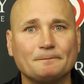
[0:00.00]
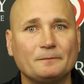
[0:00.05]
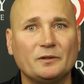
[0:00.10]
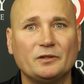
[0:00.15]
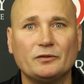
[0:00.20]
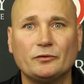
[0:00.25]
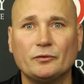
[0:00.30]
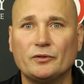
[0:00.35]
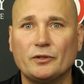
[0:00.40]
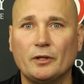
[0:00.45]

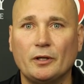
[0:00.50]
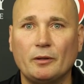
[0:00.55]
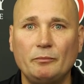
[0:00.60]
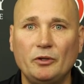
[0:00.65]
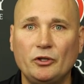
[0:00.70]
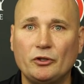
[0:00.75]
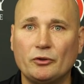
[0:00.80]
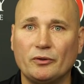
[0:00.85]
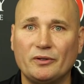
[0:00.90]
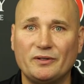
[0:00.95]
This was a
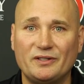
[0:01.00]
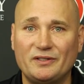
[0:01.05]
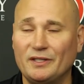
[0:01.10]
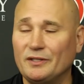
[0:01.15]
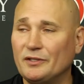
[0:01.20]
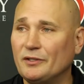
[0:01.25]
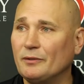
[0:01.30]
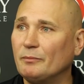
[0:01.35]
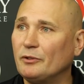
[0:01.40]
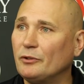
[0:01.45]
mutual
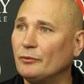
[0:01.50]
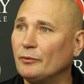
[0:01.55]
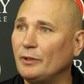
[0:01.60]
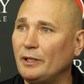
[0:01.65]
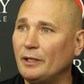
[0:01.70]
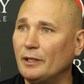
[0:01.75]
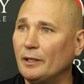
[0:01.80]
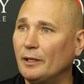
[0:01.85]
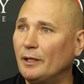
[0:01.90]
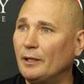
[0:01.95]
decision
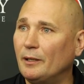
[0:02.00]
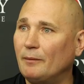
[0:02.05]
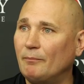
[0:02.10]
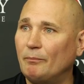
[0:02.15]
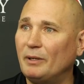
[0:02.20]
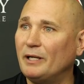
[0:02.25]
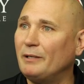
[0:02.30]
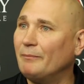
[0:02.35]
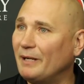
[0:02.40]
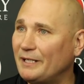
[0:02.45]
between
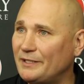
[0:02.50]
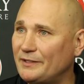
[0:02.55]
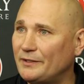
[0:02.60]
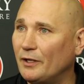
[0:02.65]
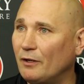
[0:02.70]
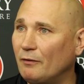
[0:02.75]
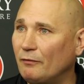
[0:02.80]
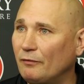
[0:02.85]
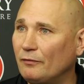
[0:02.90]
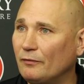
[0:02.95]
Bud and
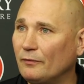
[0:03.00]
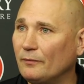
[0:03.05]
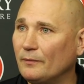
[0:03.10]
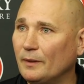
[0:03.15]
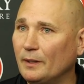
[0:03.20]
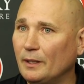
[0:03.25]
myself.